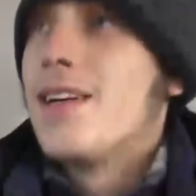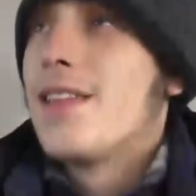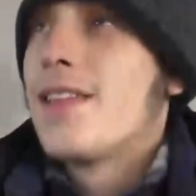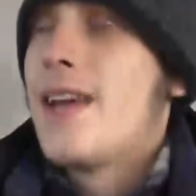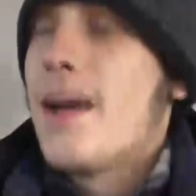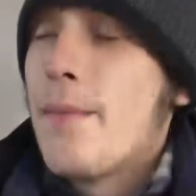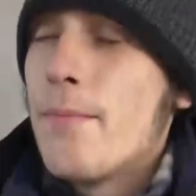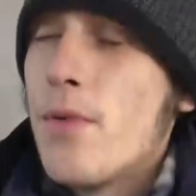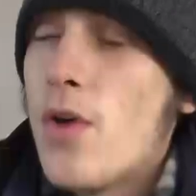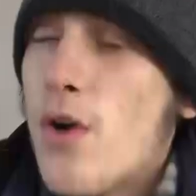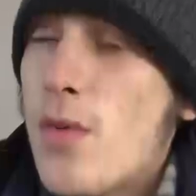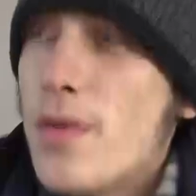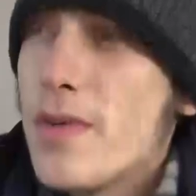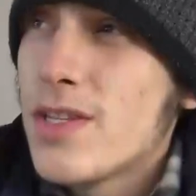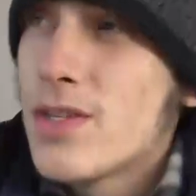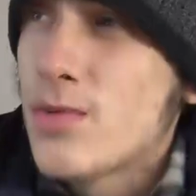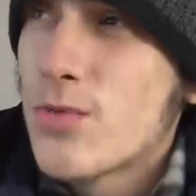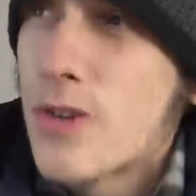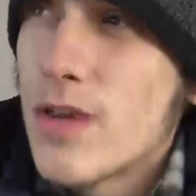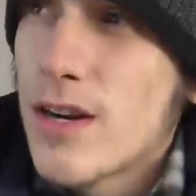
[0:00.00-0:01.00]
that
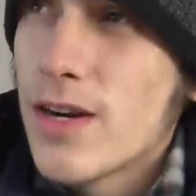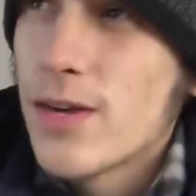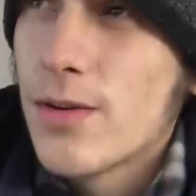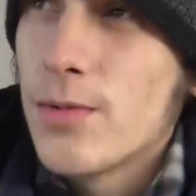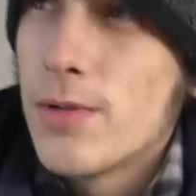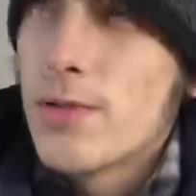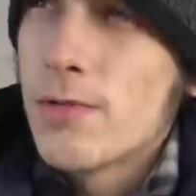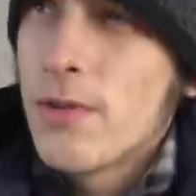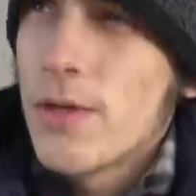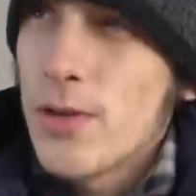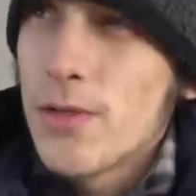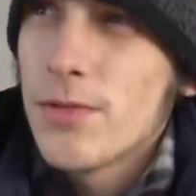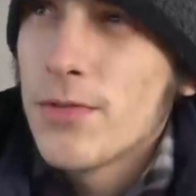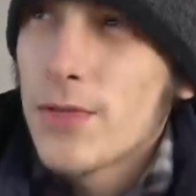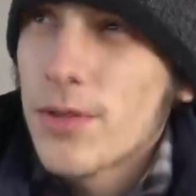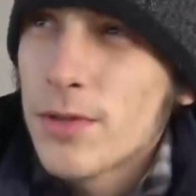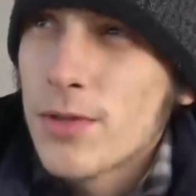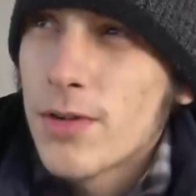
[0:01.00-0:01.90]
moment where we were all in the